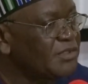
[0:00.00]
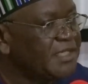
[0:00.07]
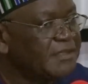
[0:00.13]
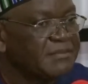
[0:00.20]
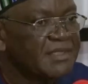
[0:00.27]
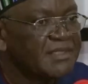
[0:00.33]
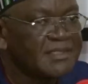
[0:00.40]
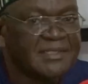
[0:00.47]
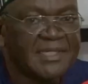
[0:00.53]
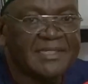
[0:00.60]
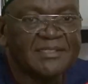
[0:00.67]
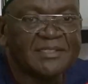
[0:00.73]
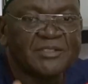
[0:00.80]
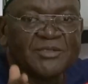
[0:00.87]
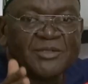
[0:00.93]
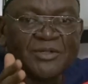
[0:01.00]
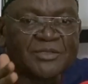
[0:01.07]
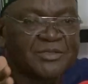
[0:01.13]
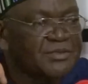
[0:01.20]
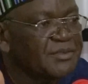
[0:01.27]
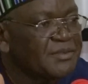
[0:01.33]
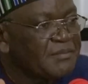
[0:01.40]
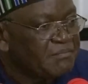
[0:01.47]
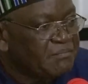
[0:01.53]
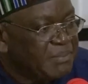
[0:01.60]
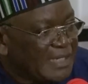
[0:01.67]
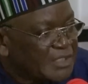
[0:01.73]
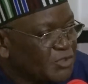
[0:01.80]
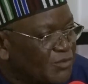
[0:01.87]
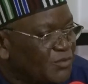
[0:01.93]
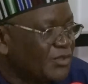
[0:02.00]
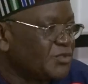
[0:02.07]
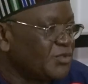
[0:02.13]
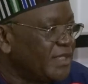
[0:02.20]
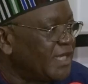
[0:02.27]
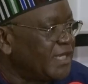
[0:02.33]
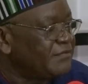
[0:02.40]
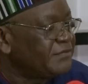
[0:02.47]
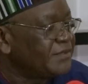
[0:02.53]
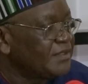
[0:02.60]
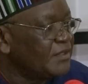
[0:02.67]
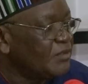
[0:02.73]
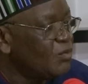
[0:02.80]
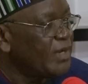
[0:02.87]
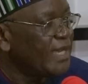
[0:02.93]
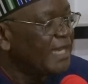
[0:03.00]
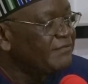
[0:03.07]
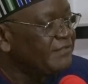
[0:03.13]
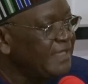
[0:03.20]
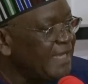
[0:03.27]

them. That is just part of what we have. We have